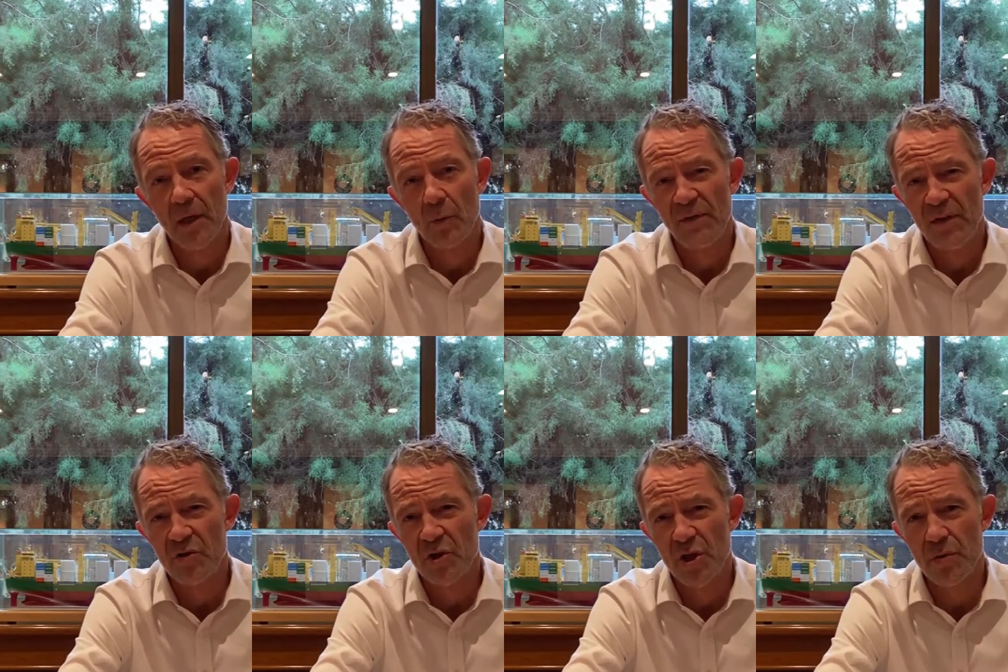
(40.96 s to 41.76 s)
We've
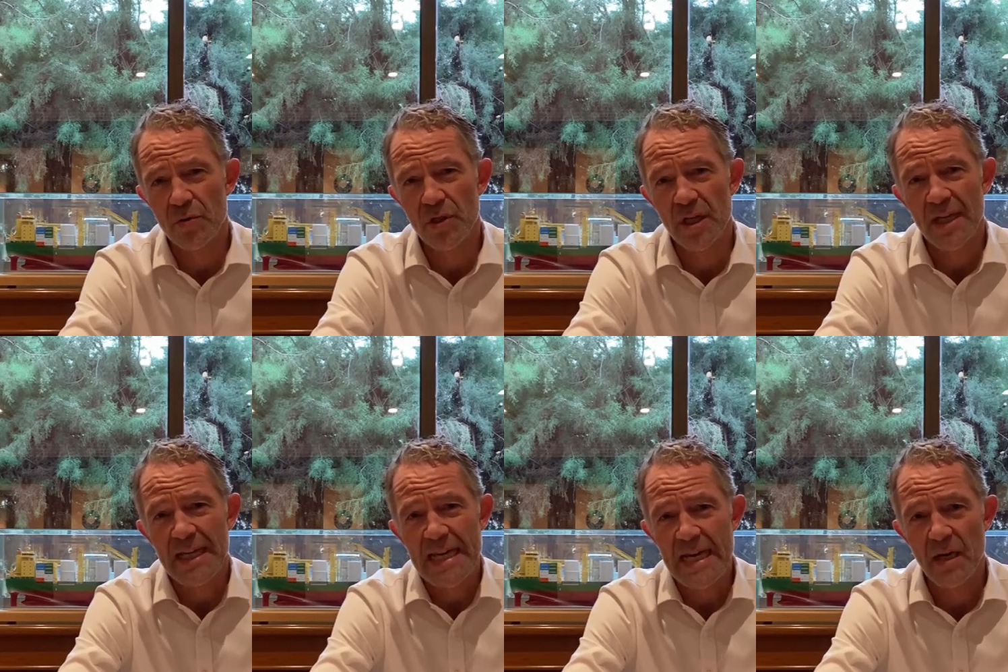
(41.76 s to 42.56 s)
introduced
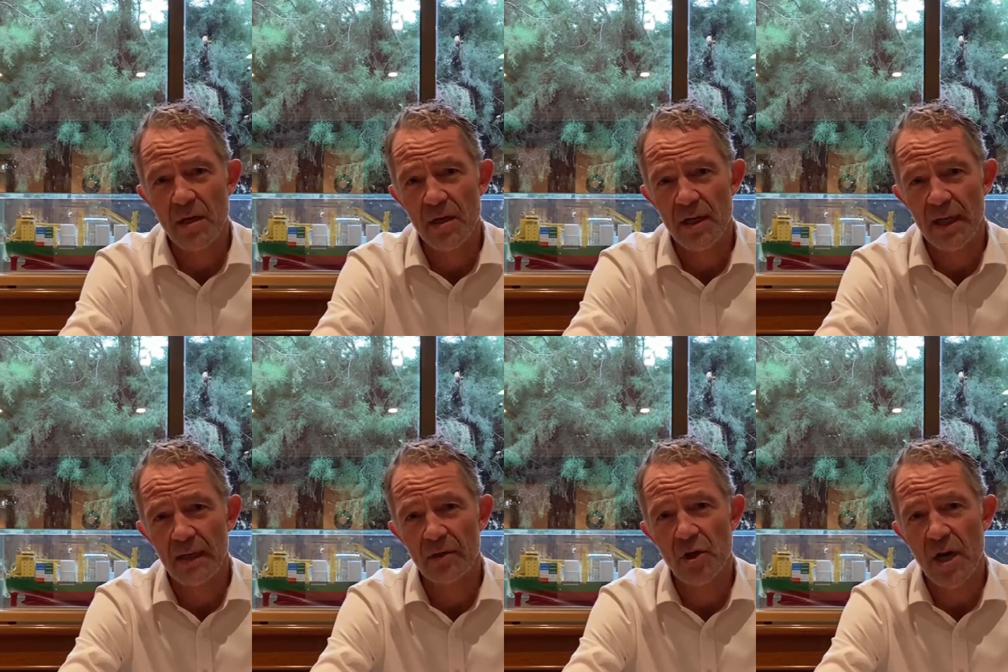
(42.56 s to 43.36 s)

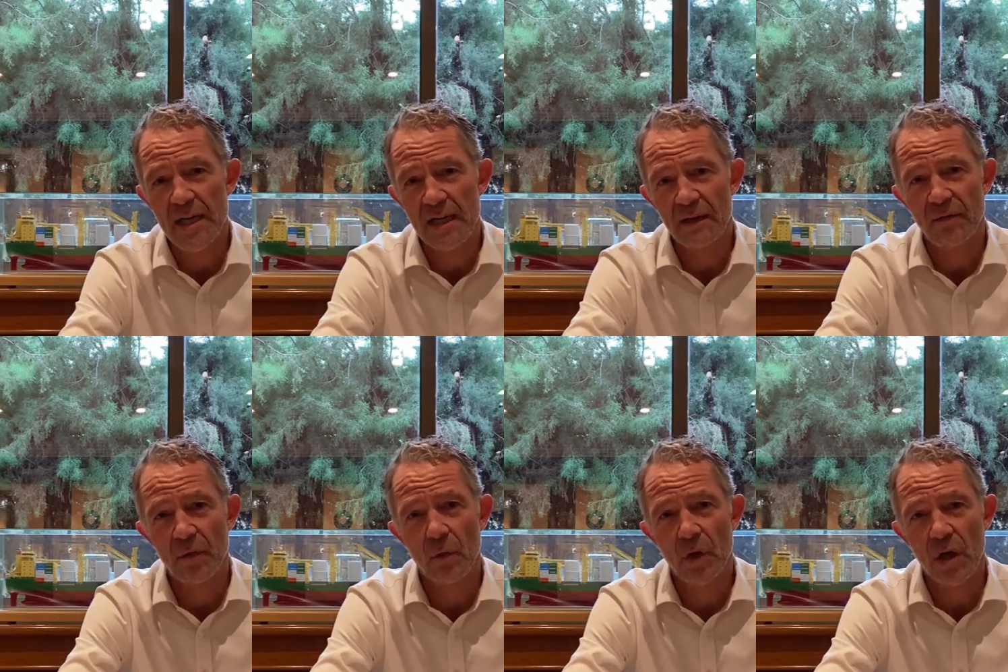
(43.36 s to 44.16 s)
e-learning training for
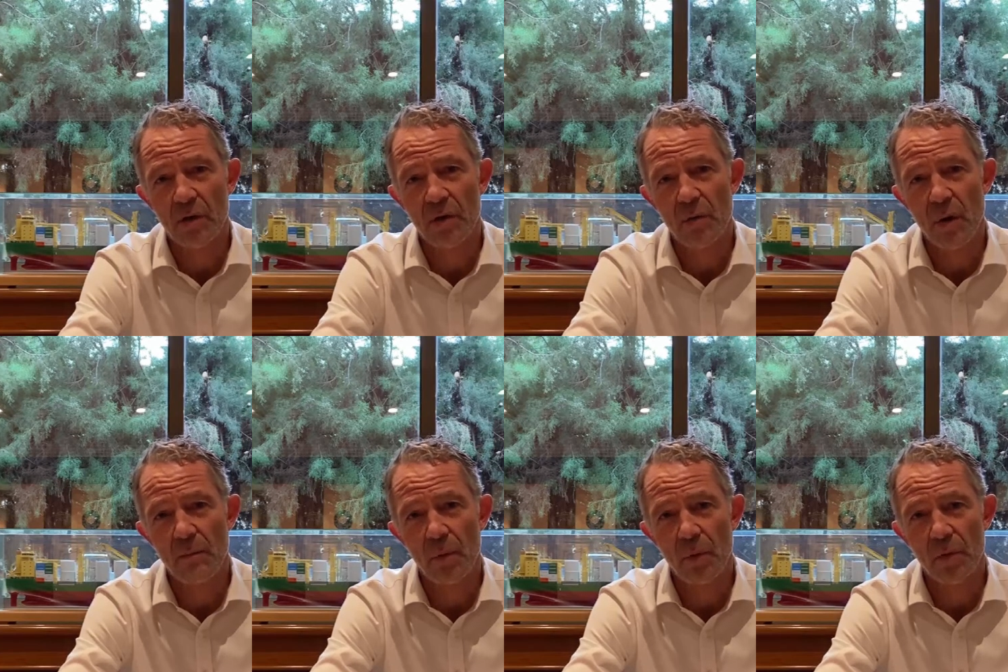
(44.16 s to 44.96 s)
all our crew on
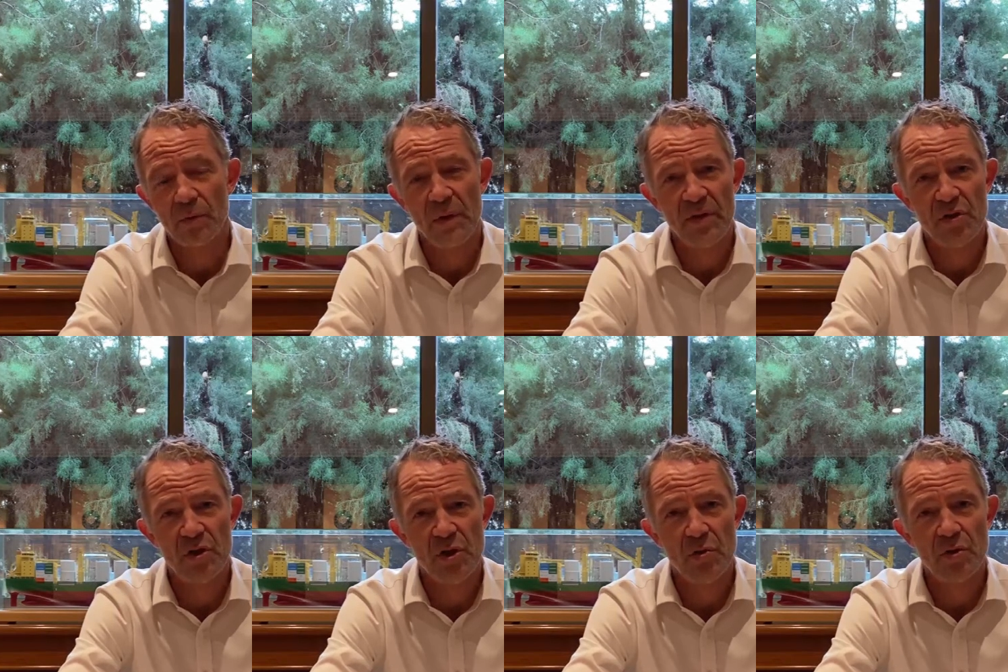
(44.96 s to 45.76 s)
board. We've
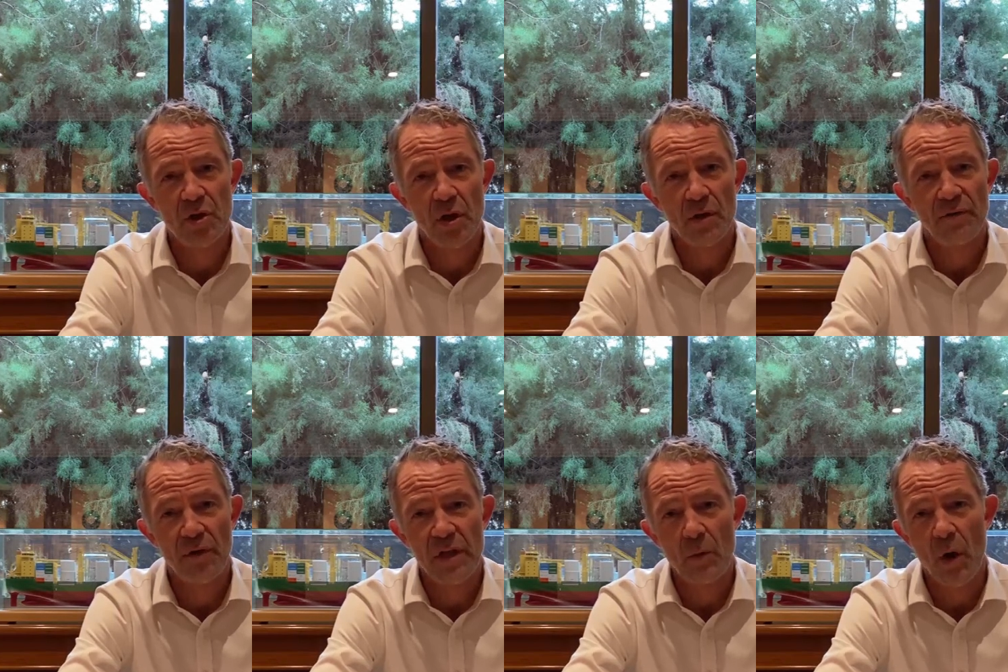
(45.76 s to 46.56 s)
introduced
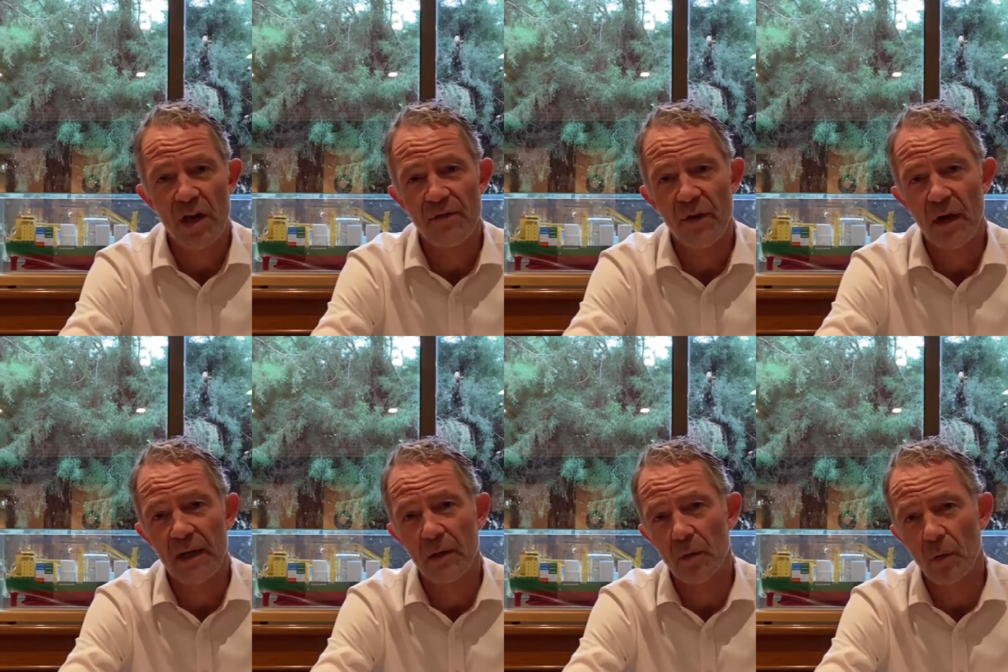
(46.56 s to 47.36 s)
free Wi-Fi
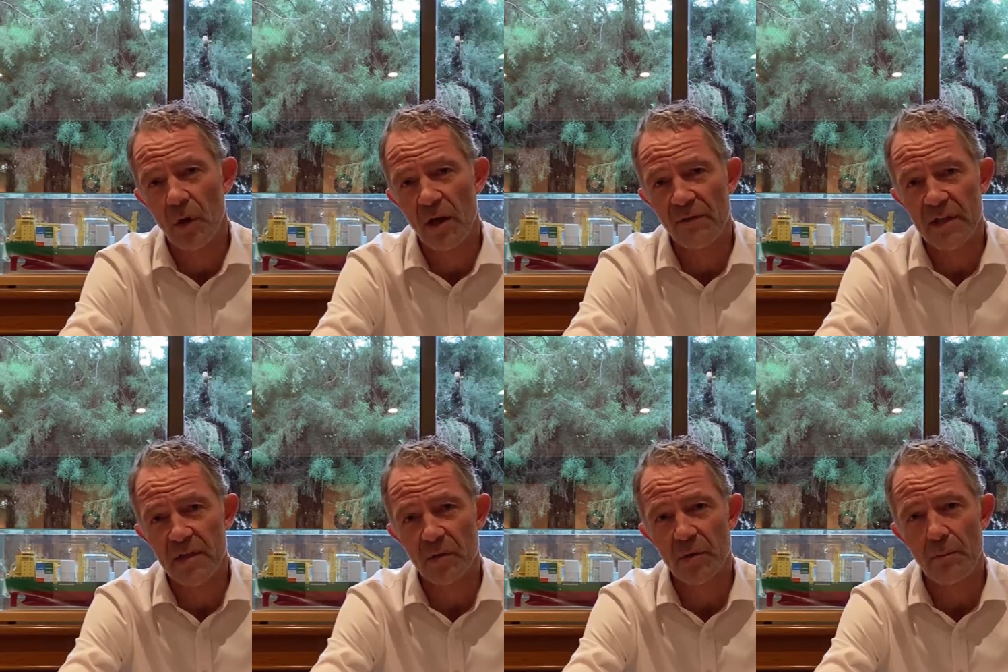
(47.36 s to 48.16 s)
on all our
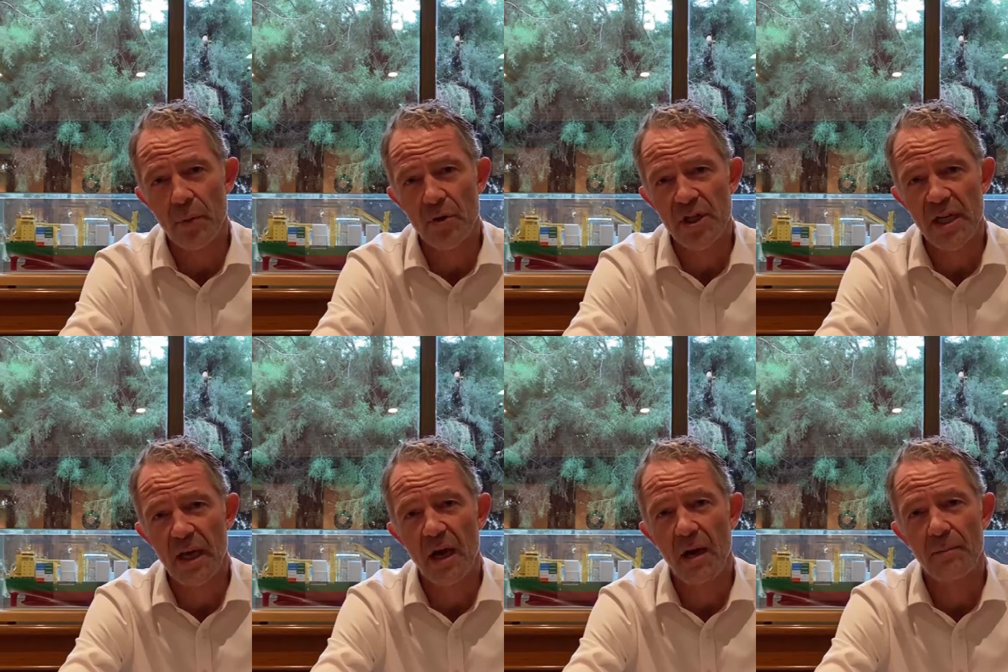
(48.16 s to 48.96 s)
vessels, putting
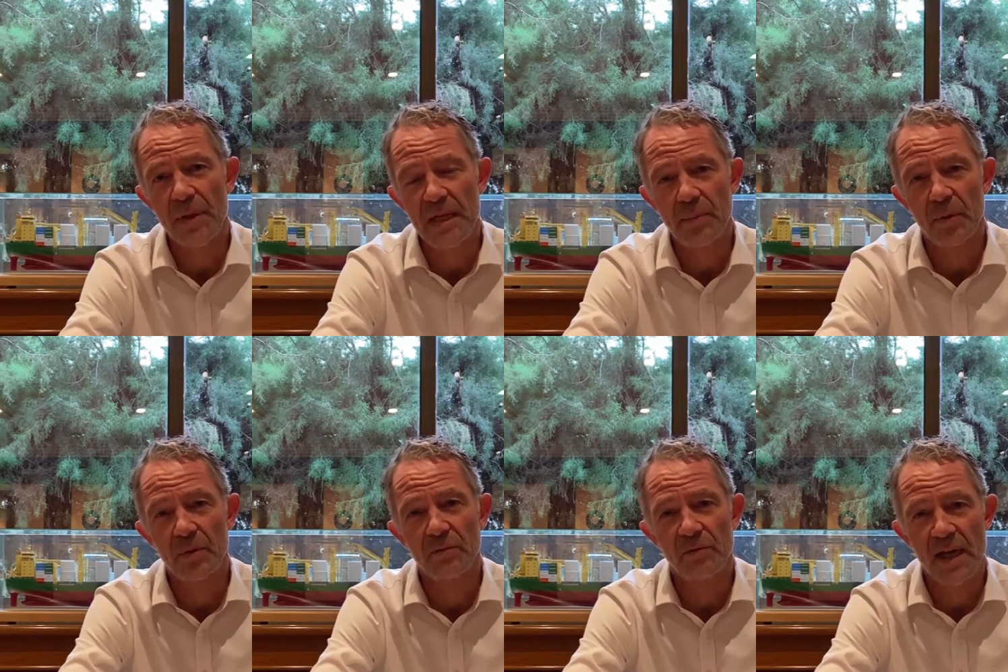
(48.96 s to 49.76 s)
our
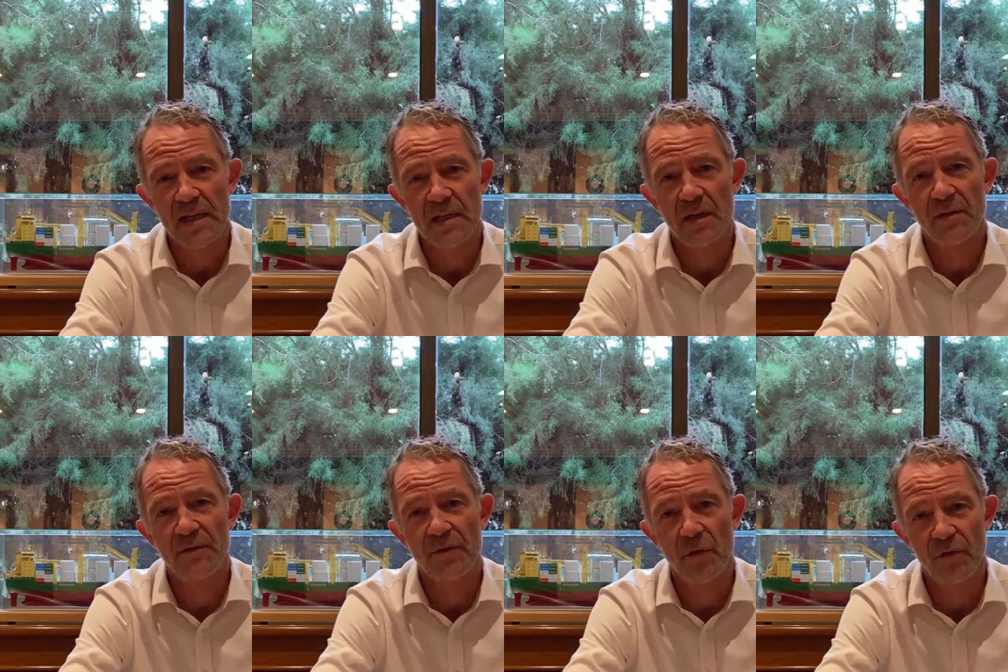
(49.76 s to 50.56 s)
people right at the
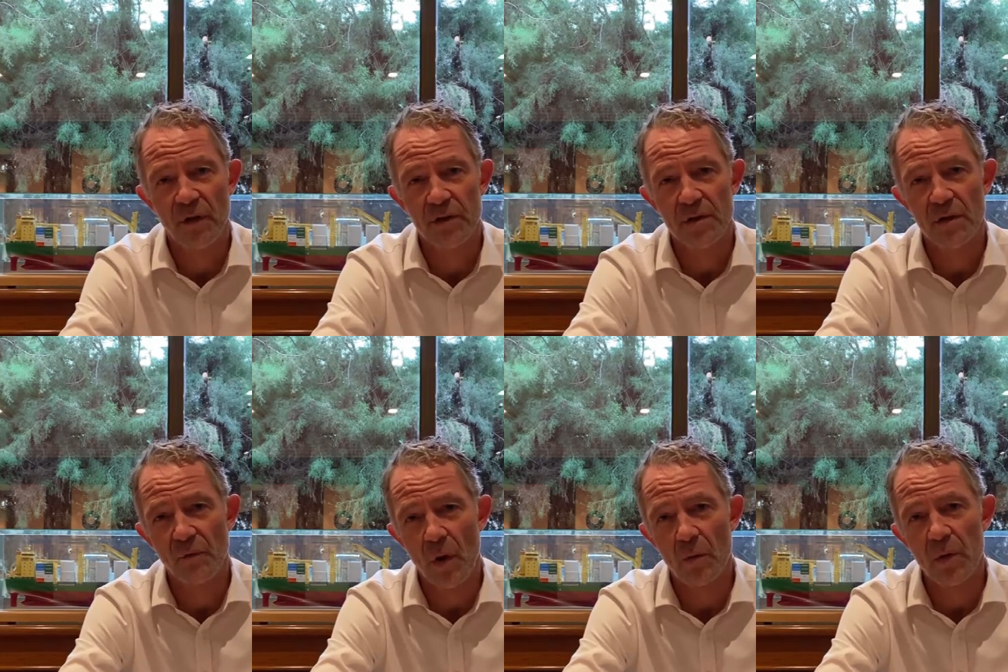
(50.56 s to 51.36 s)
forefront of
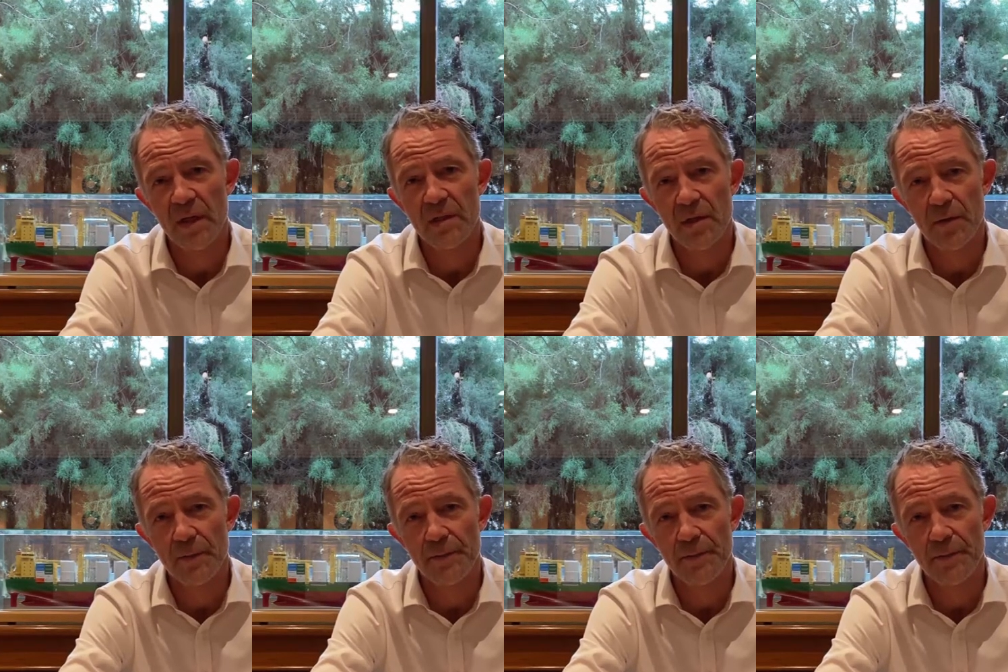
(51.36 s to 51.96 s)
what we do.